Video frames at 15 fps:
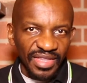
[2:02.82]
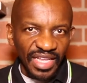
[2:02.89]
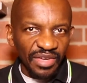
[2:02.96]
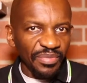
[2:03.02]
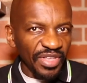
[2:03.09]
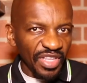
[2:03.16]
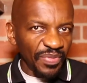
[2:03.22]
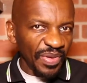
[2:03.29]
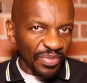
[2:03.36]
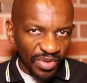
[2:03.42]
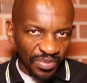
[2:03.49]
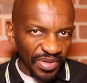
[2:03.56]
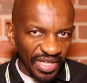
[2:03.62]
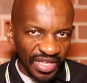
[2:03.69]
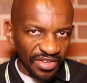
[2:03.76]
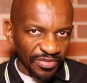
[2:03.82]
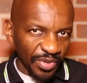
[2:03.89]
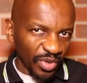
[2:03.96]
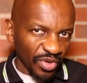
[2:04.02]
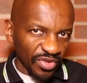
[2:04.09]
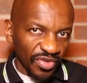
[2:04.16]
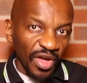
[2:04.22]
like many people believe,
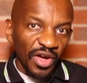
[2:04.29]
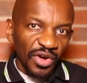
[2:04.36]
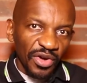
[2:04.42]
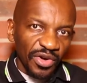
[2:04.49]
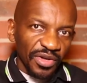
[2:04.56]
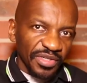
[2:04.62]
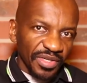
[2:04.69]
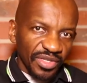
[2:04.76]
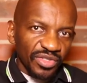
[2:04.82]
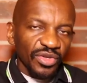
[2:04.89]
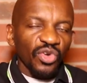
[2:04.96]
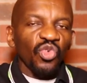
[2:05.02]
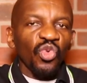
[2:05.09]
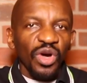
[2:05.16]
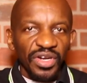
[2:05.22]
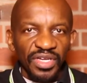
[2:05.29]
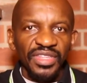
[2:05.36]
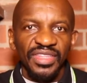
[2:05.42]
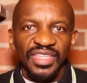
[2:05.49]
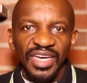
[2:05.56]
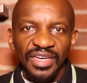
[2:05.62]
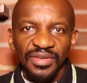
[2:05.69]
because,
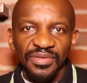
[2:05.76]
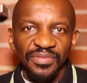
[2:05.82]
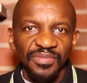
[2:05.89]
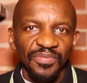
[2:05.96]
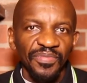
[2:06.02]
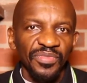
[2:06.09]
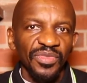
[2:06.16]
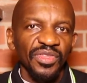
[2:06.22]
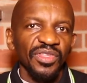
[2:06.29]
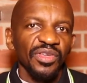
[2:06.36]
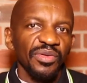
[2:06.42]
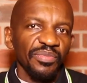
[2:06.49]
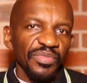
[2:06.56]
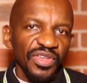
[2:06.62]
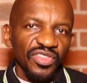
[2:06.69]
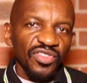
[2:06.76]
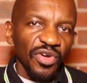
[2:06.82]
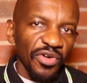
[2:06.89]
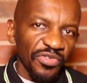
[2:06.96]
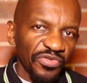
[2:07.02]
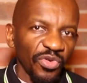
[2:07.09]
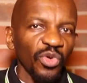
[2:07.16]
quaranta means
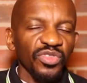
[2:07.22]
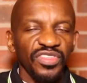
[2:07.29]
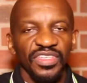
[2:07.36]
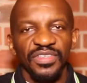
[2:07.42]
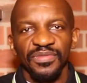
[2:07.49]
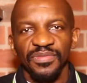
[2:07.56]
40.